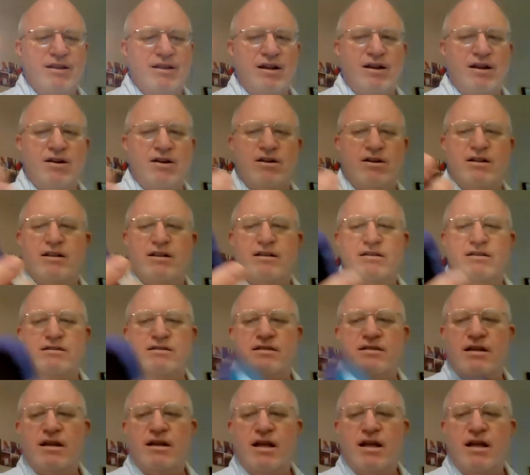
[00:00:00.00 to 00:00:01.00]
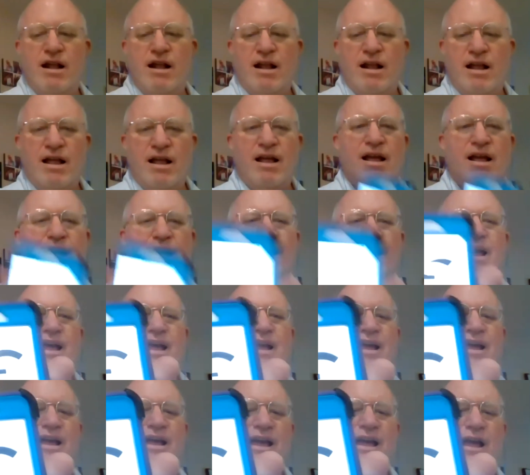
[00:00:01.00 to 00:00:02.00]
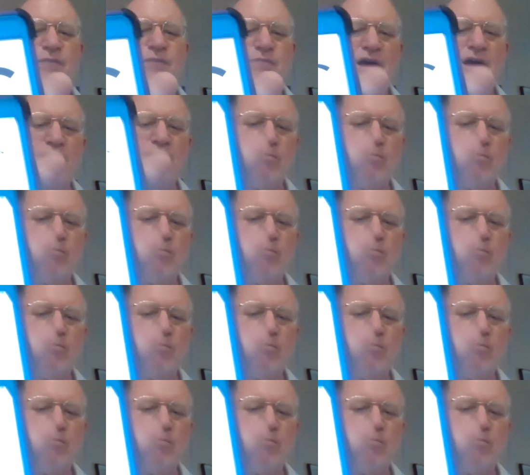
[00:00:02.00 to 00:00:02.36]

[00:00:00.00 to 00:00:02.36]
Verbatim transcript: There it is. Am I